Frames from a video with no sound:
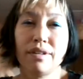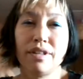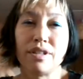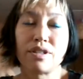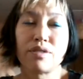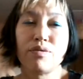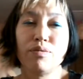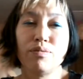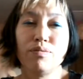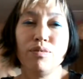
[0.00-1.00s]
this
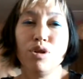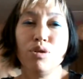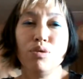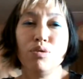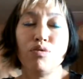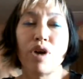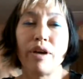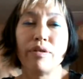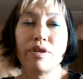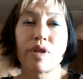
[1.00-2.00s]
new
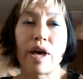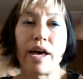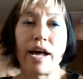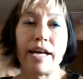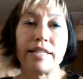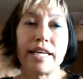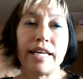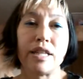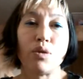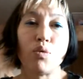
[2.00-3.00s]
virus that has
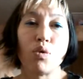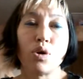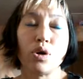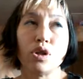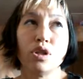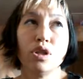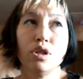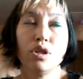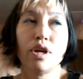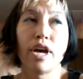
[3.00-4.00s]
hit the world
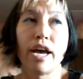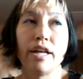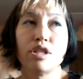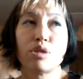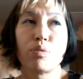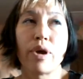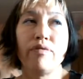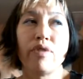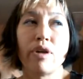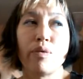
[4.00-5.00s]
and spread
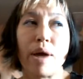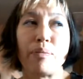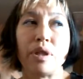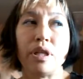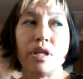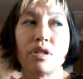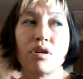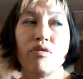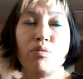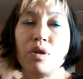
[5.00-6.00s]
very rapidly. So
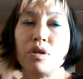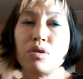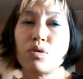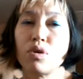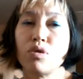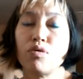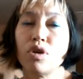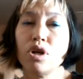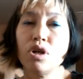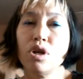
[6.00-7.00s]
everybody's sort of
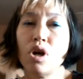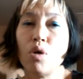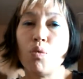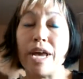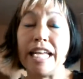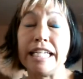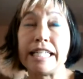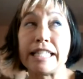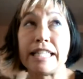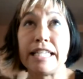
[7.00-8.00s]
waiting to
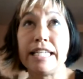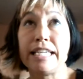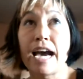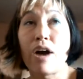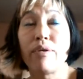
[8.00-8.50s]
see how